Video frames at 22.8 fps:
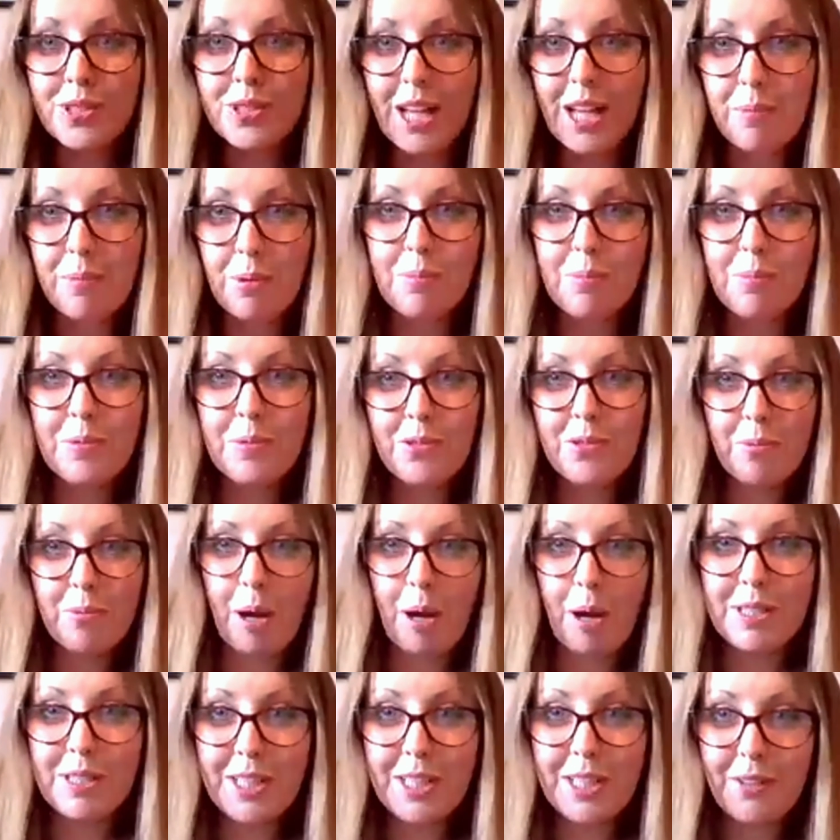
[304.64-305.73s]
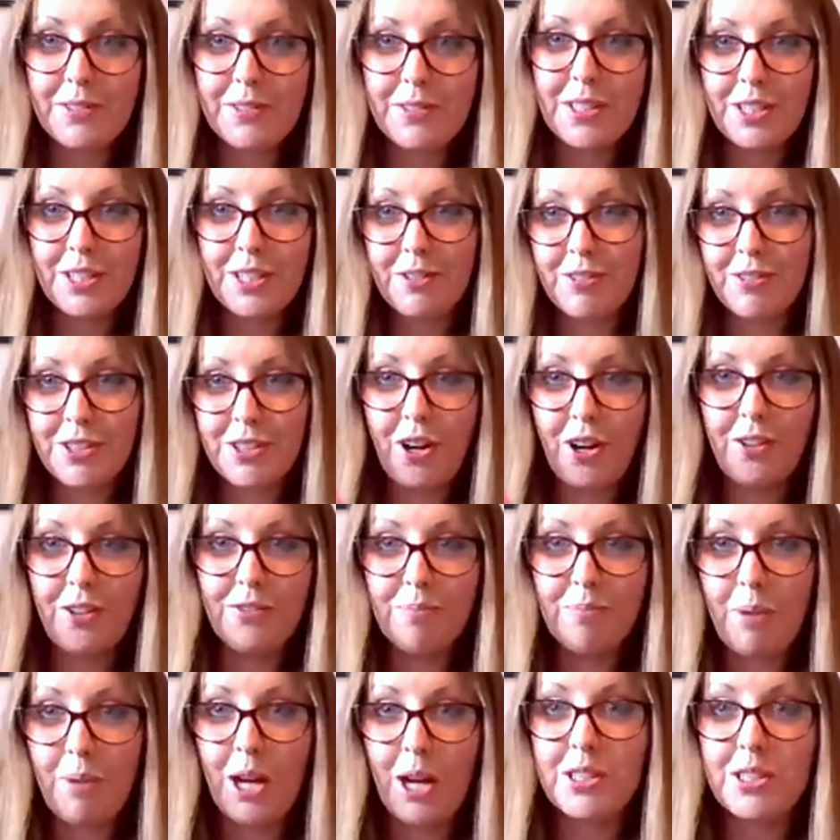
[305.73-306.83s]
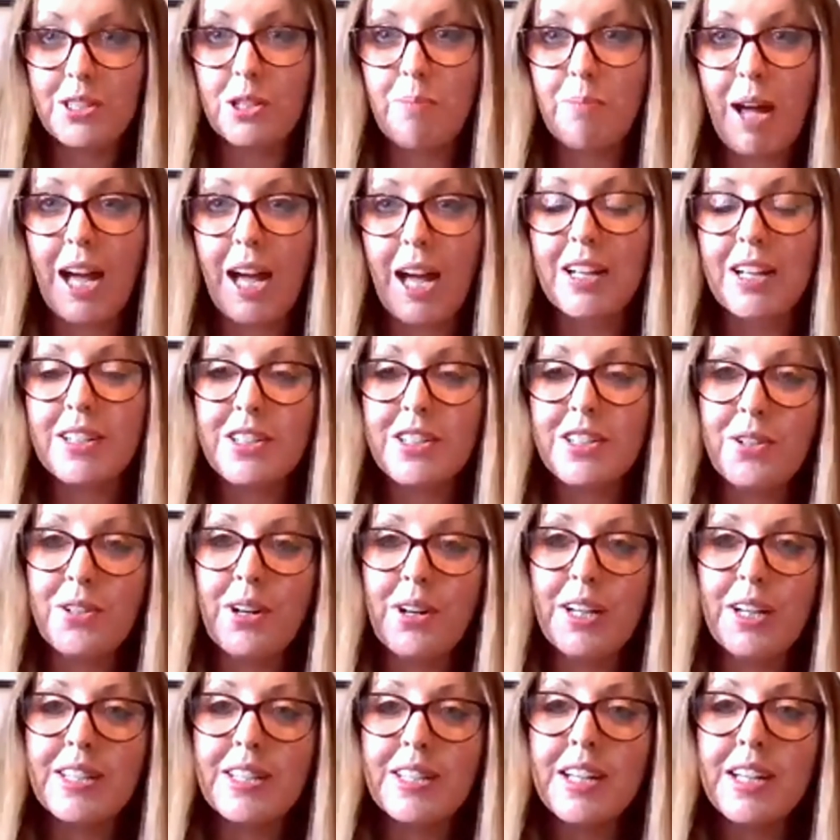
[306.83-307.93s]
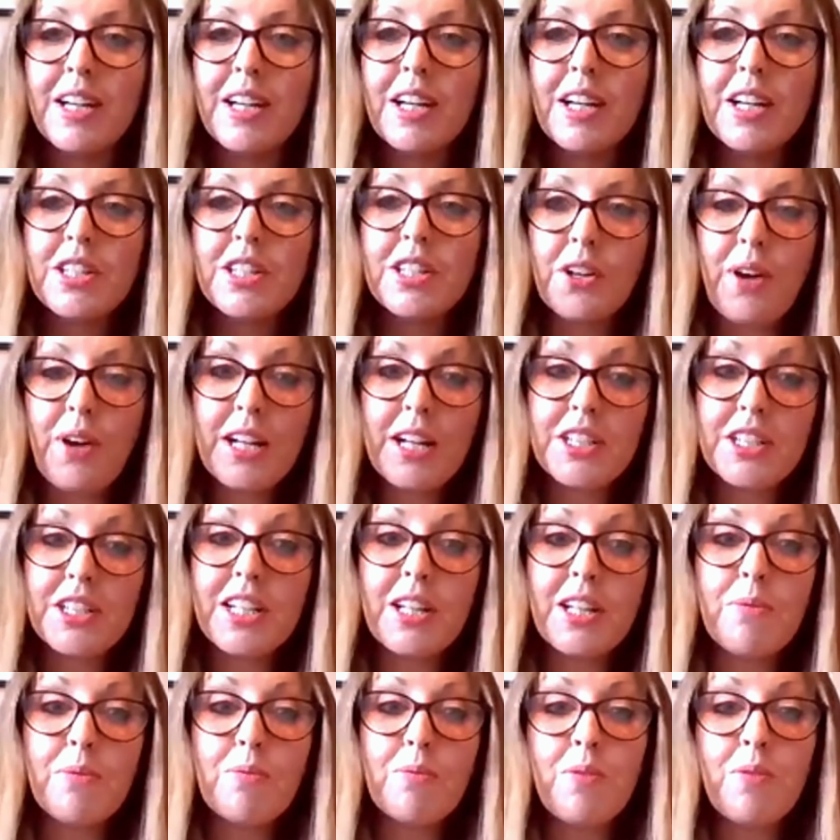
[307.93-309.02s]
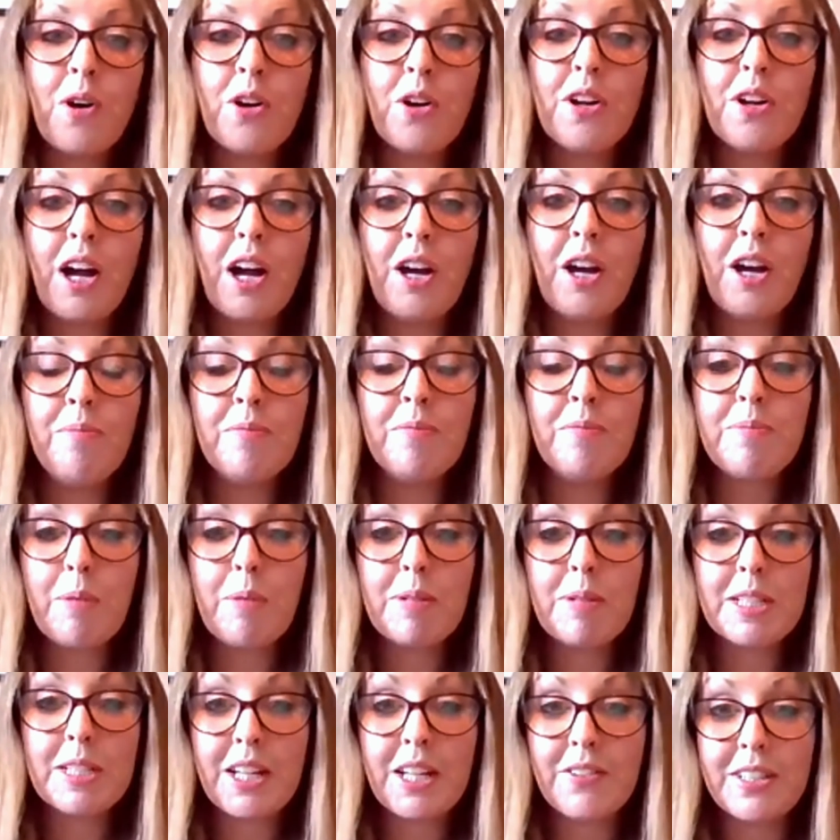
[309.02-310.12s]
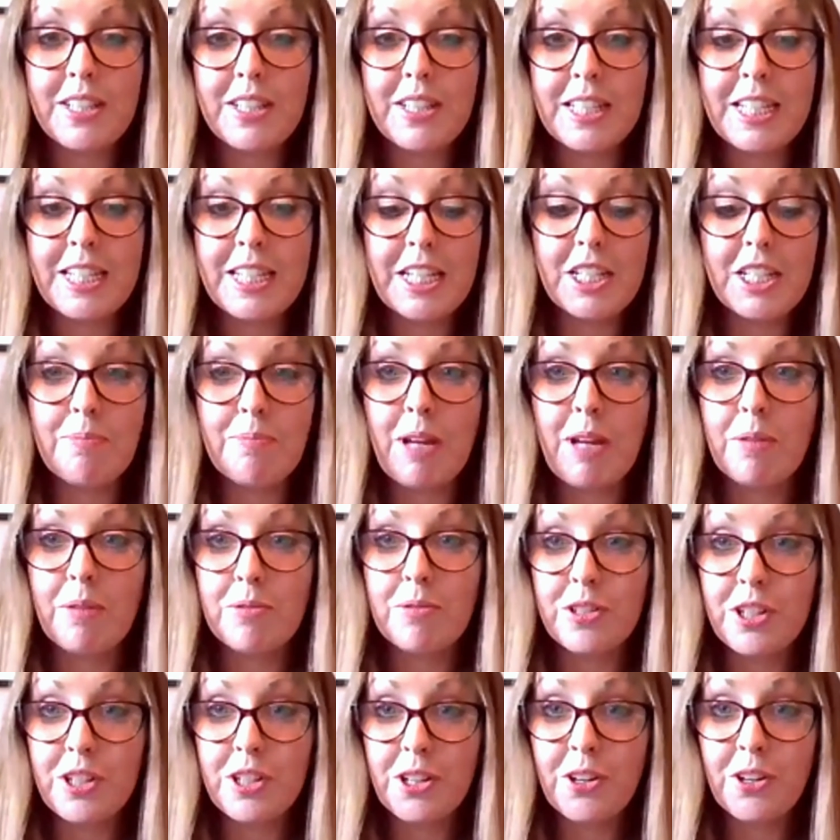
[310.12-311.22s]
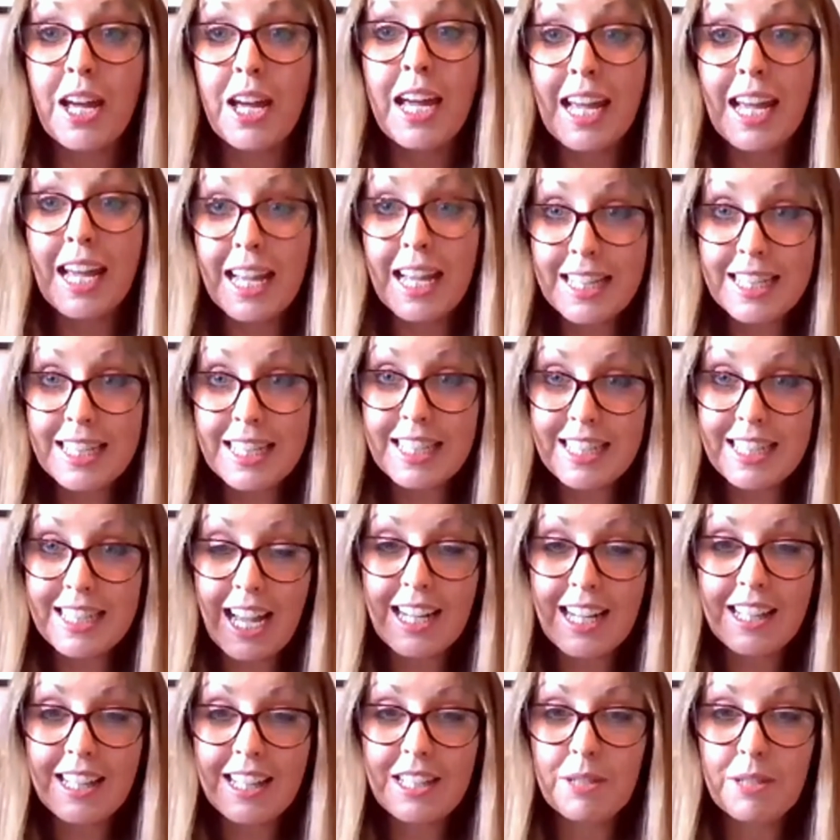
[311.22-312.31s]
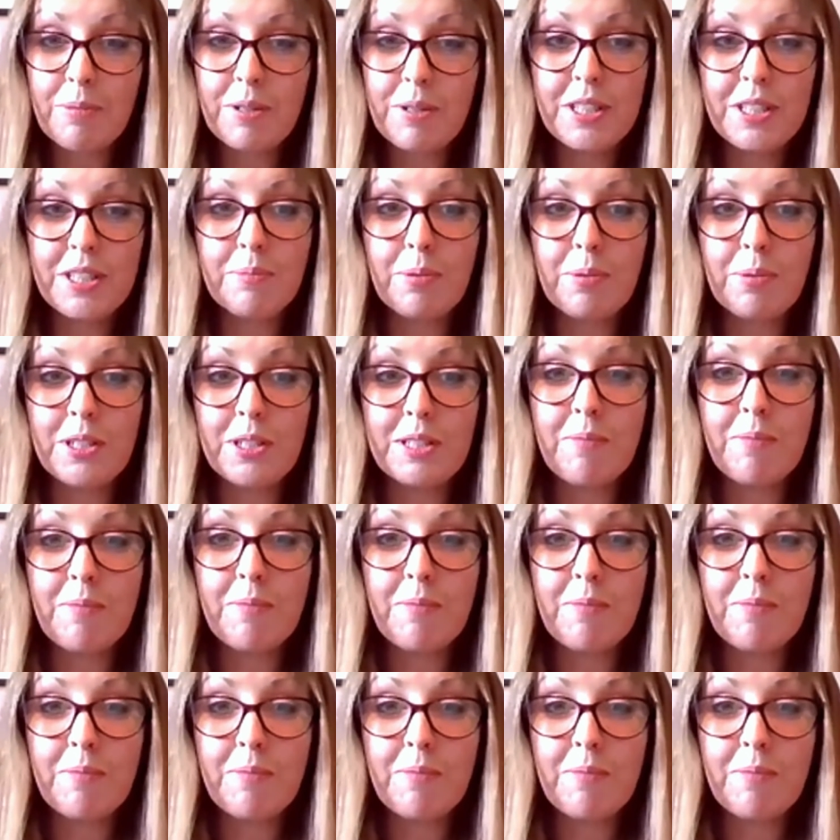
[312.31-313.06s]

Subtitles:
our problems for public services to resolve and parcel back to us. So actually what public services need to be able to do is exactly this principle, is